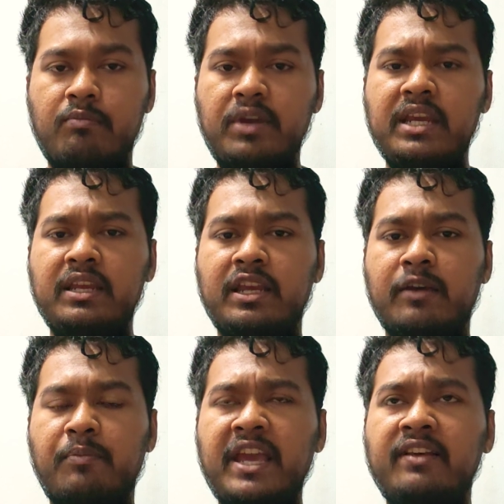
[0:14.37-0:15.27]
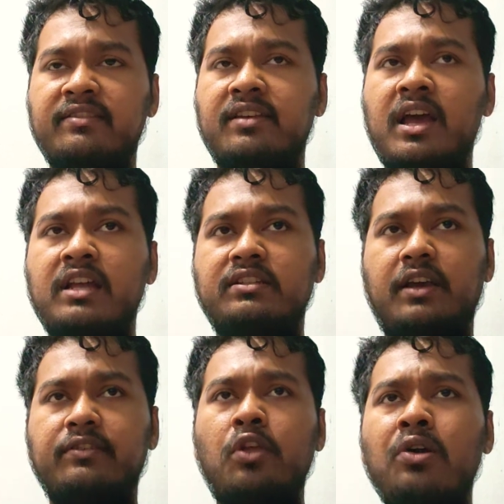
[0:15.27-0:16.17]
Meaning, peace
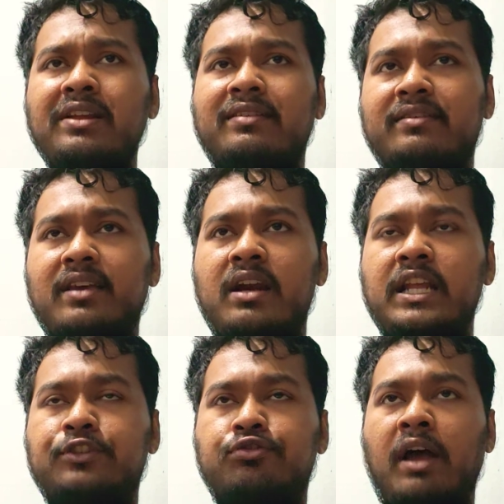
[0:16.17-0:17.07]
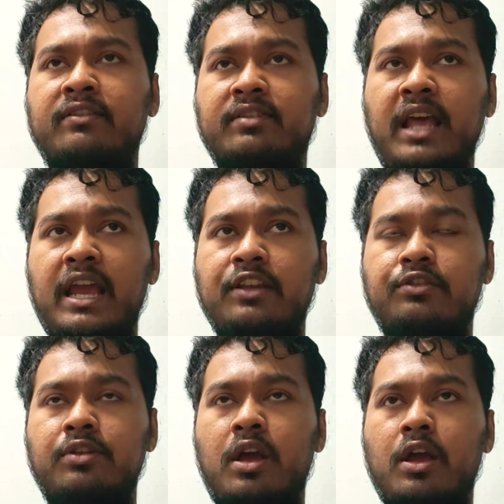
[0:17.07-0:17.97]
does not necessarily
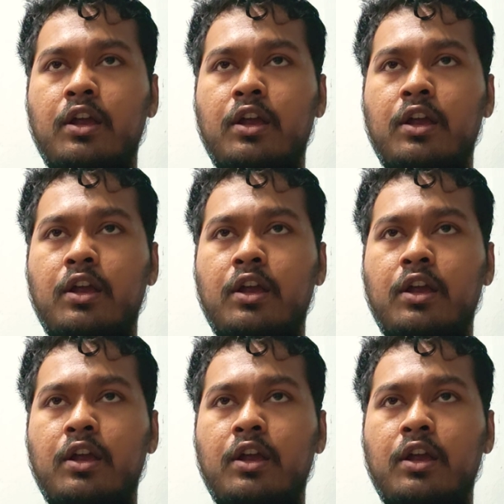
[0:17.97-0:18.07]
translate